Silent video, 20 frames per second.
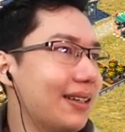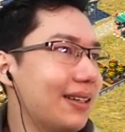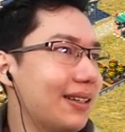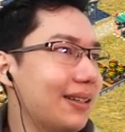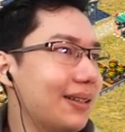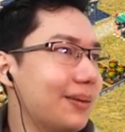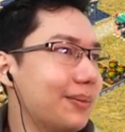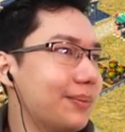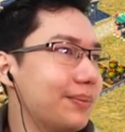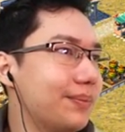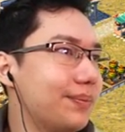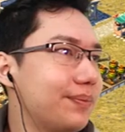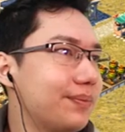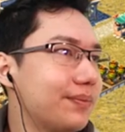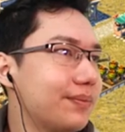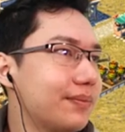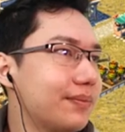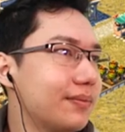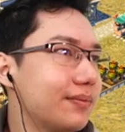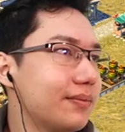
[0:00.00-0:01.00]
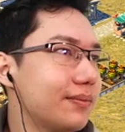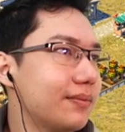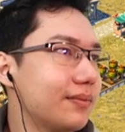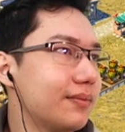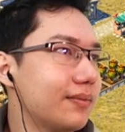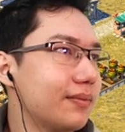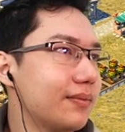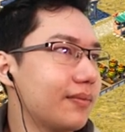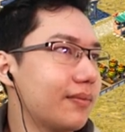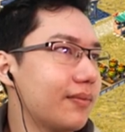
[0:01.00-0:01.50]
um,
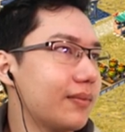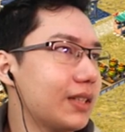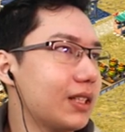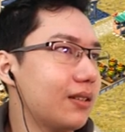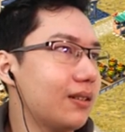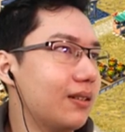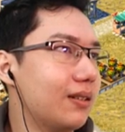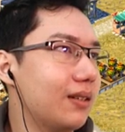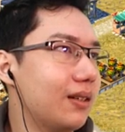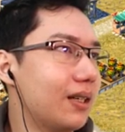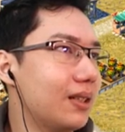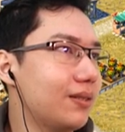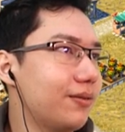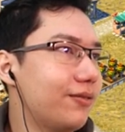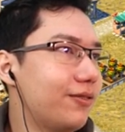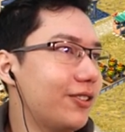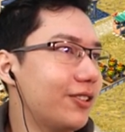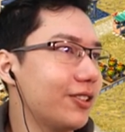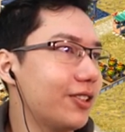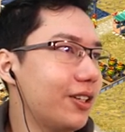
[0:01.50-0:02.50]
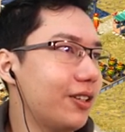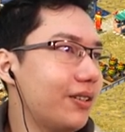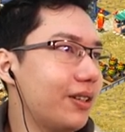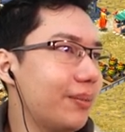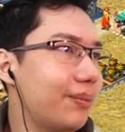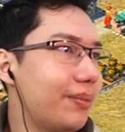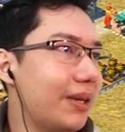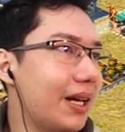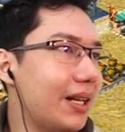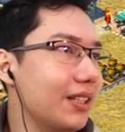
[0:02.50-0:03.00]
I'll forego
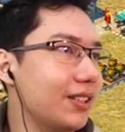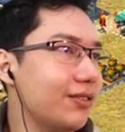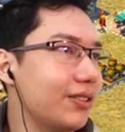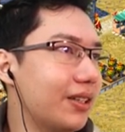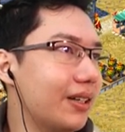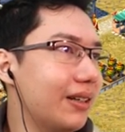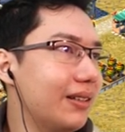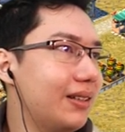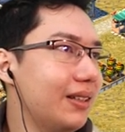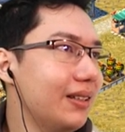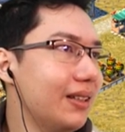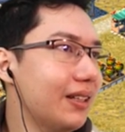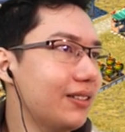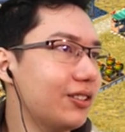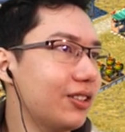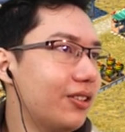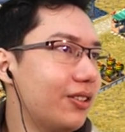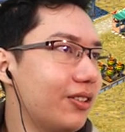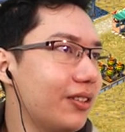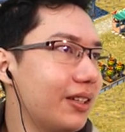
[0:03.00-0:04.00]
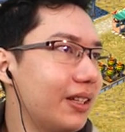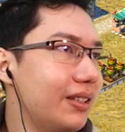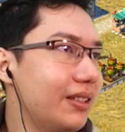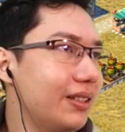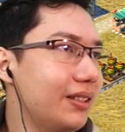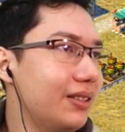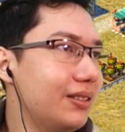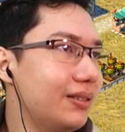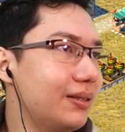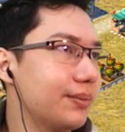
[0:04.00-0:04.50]
the palace for now. I think that's all they
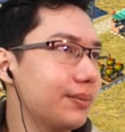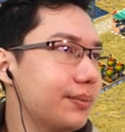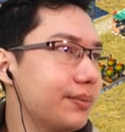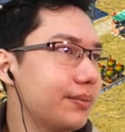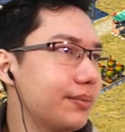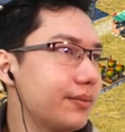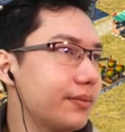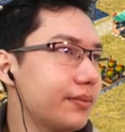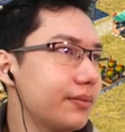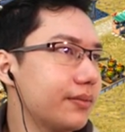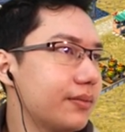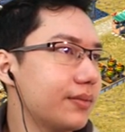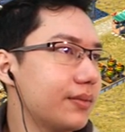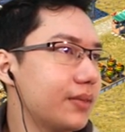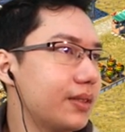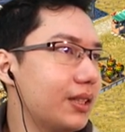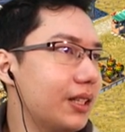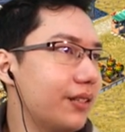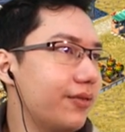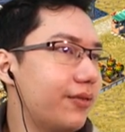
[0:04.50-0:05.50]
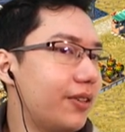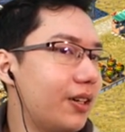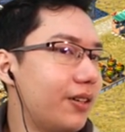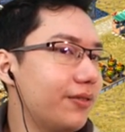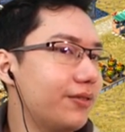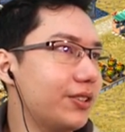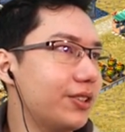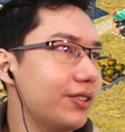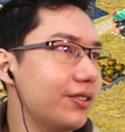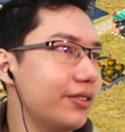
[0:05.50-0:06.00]
need to
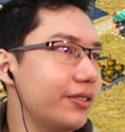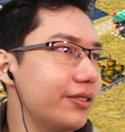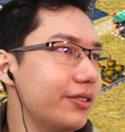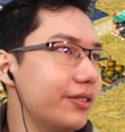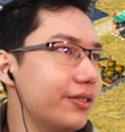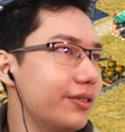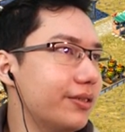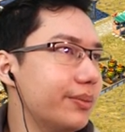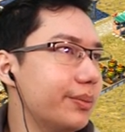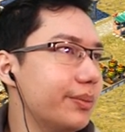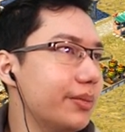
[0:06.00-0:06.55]
evolve to